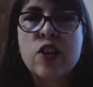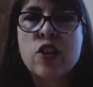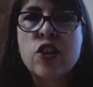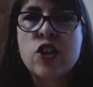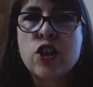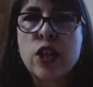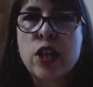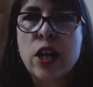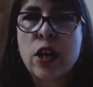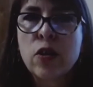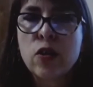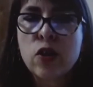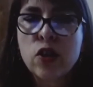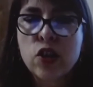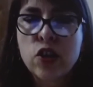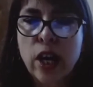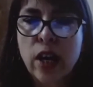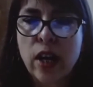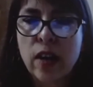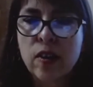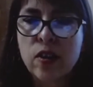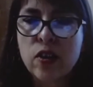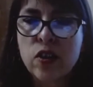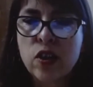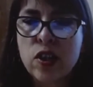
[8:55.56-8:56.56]
to face
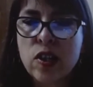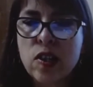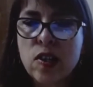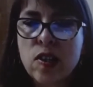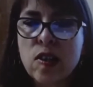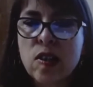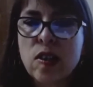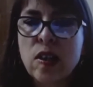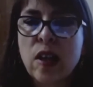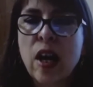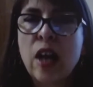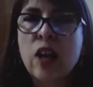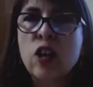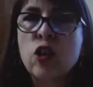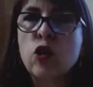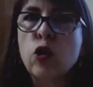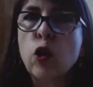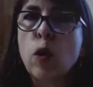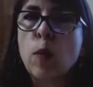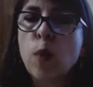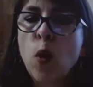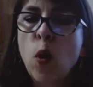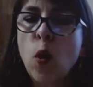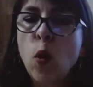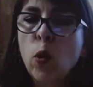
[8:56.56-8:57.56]
shared challenges
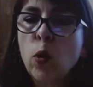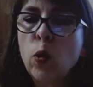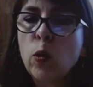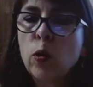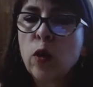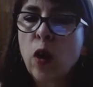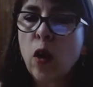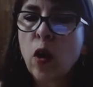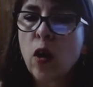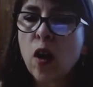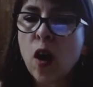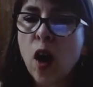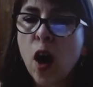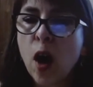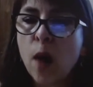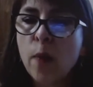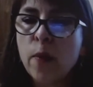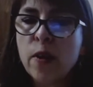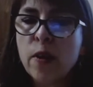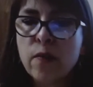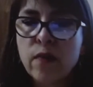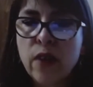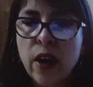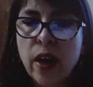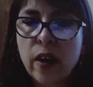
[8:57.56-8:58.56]
and to uphold our
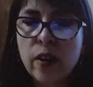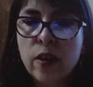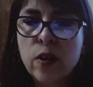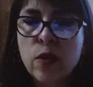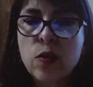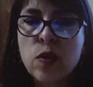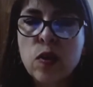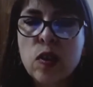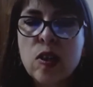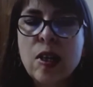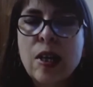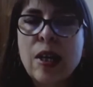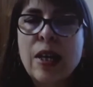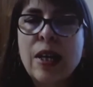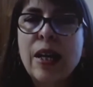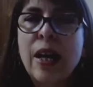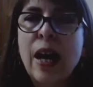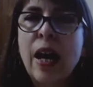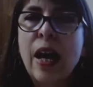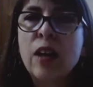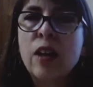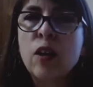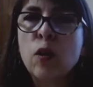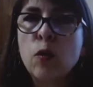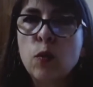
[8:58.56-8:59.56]
common values
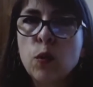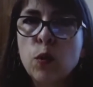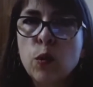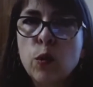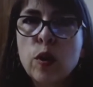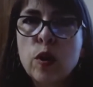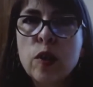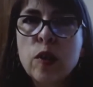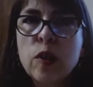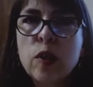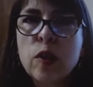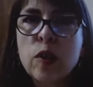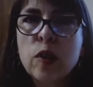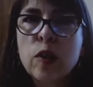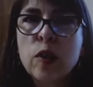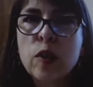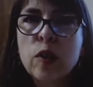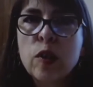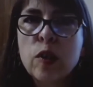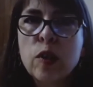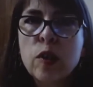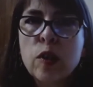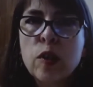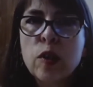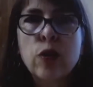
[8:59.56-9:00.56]
and a
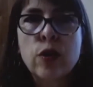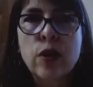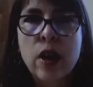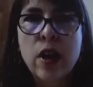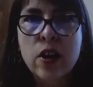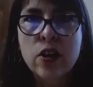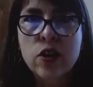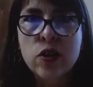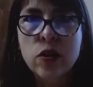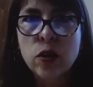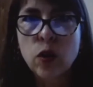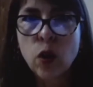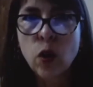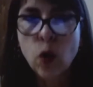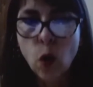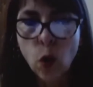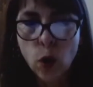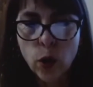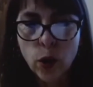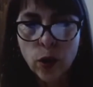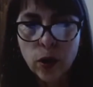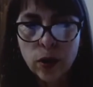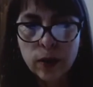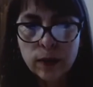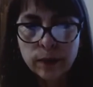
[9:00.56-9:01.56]
rules-based international
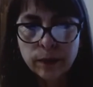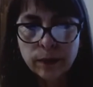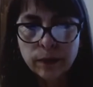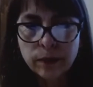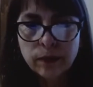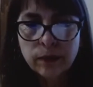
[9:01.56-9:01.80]
order.